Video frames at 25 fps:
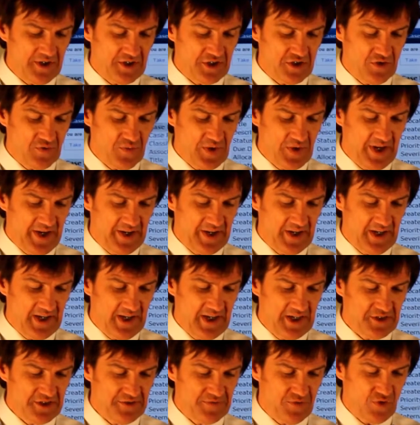So if we had a
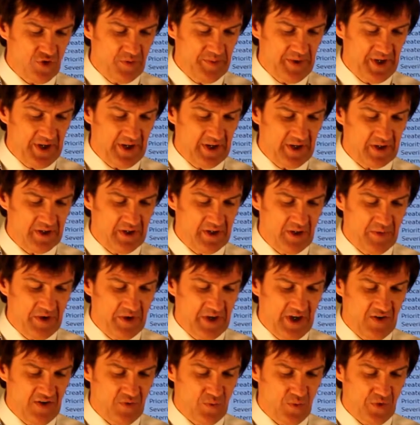case form here and we
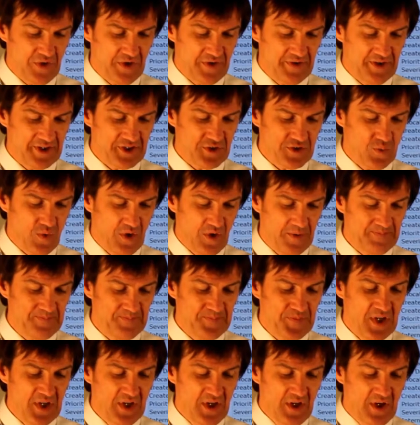have one on this one,
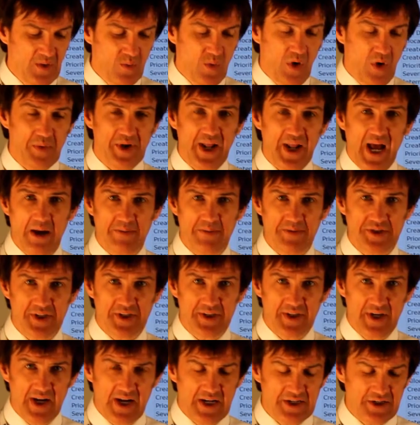what would happen
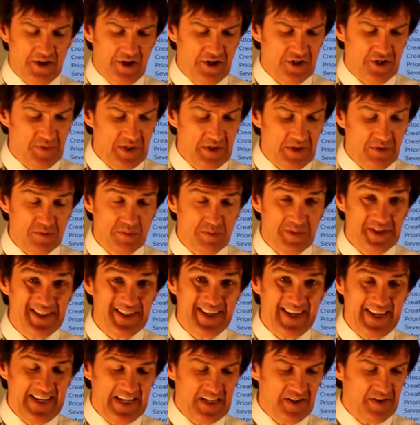to that? How do we
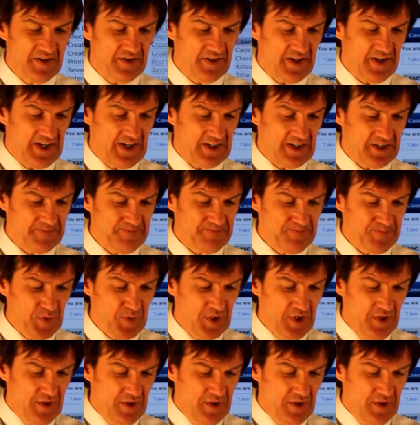maintain that?